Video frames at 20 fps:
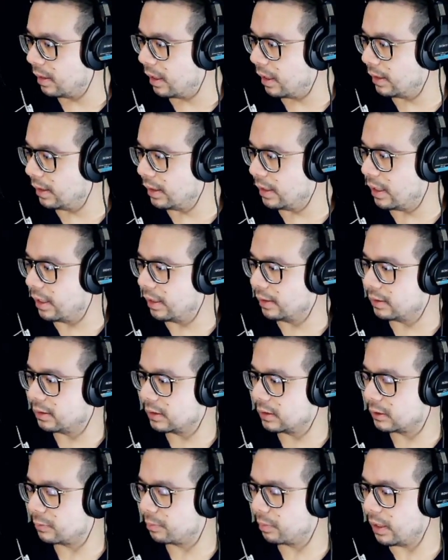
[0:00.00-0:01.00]
and then I had the
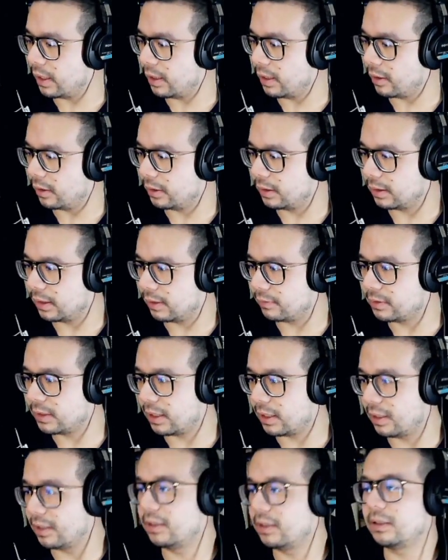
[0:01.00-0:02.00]
display on the left
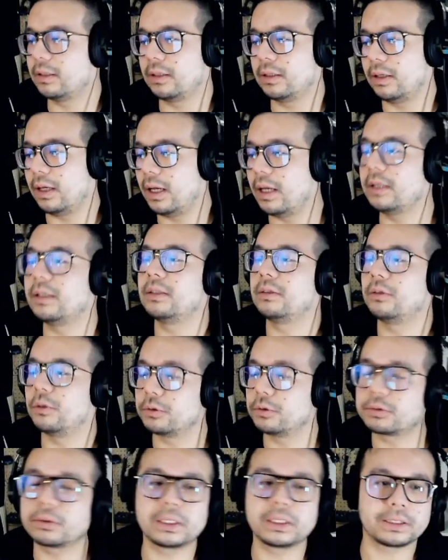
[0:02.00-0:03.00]
side, and
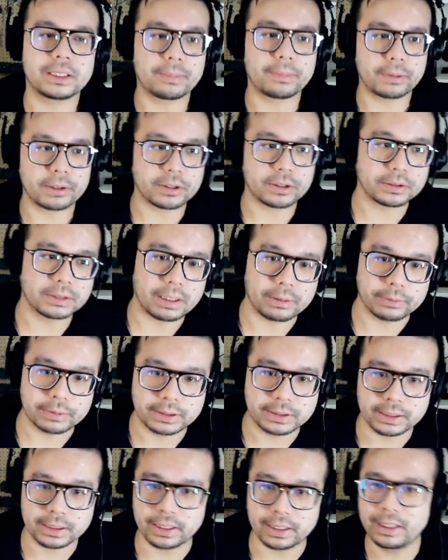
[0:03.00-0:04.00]
those were the temperatures I was
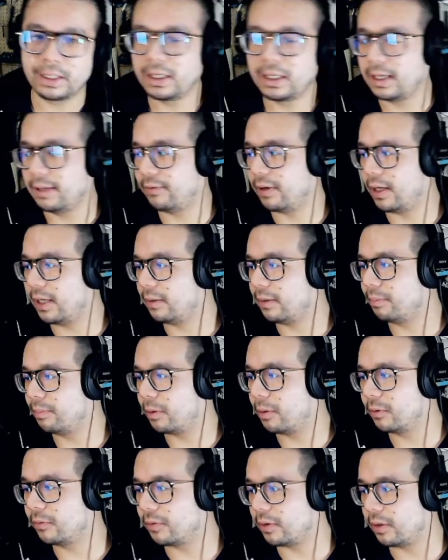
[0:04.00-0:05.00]
seeing. If I had them
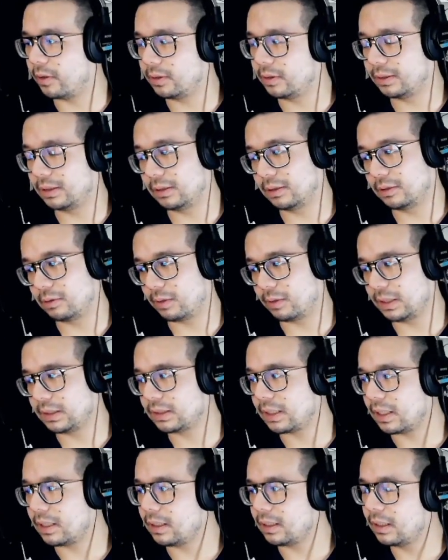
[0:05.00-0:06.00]
both on the right
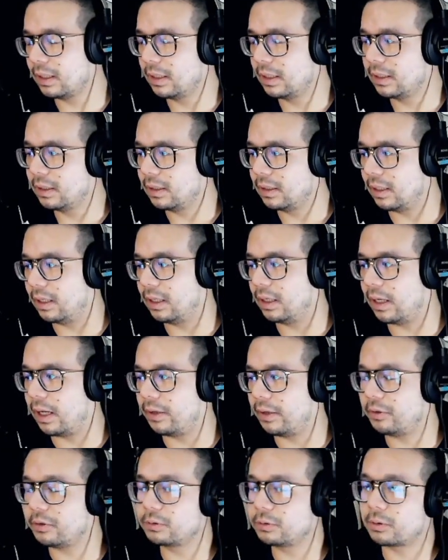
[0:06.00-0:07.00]
side,
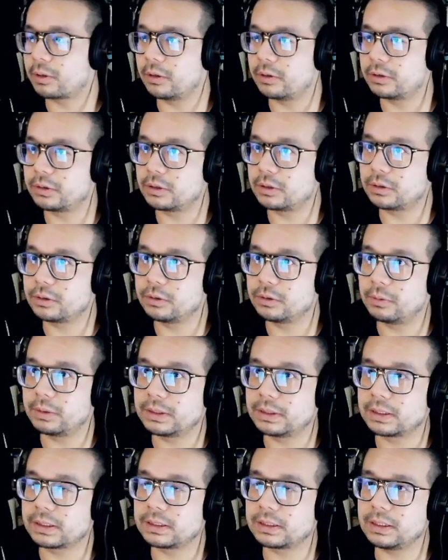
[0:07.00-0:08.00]
idles were closer to
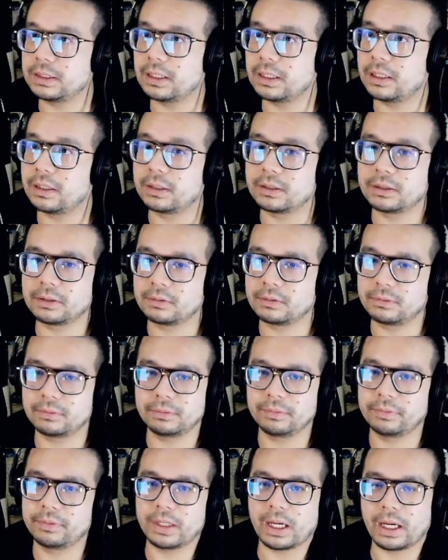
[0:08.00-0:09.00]
160,
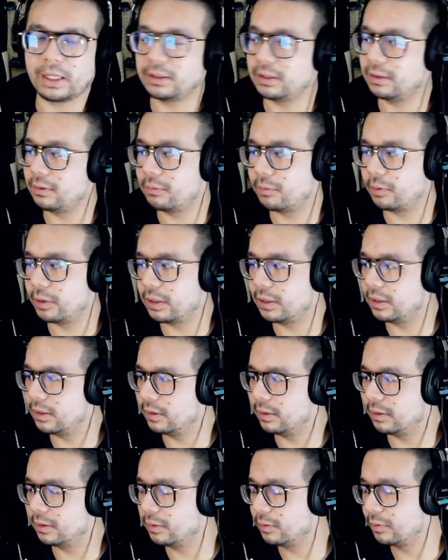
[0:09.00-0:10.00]
and I didn't want
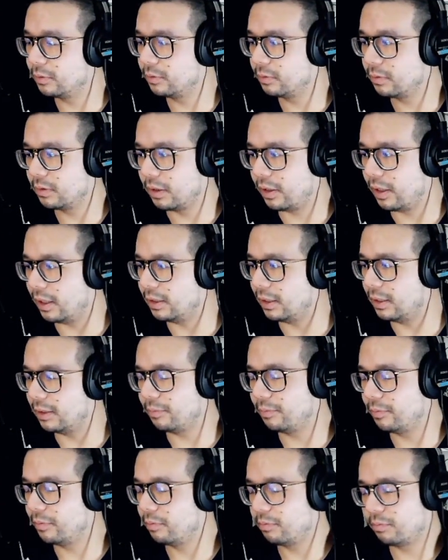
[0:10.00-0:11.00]
to, and
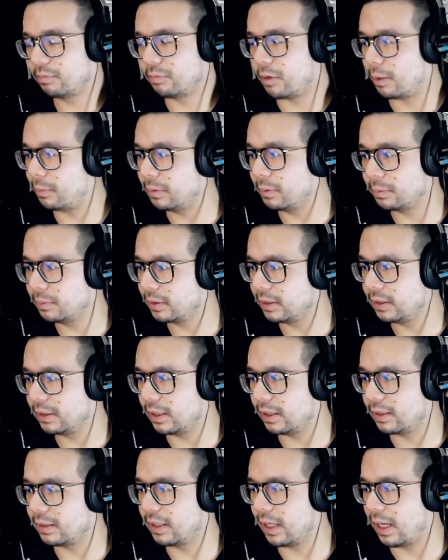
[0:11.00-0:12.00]
it, probably
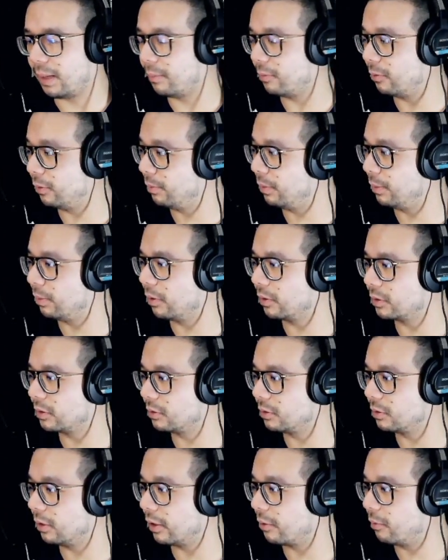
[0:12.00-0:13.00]
like cap would be
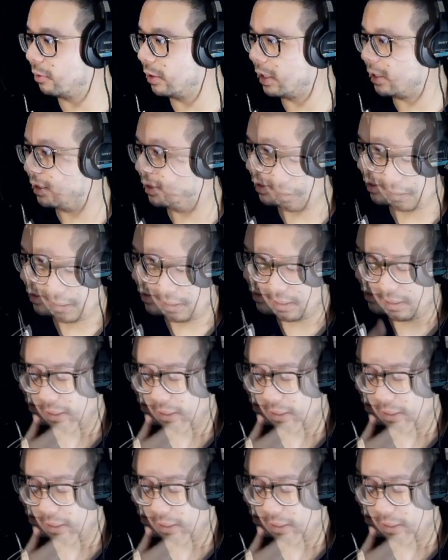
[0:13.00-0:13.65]
closer to like 180.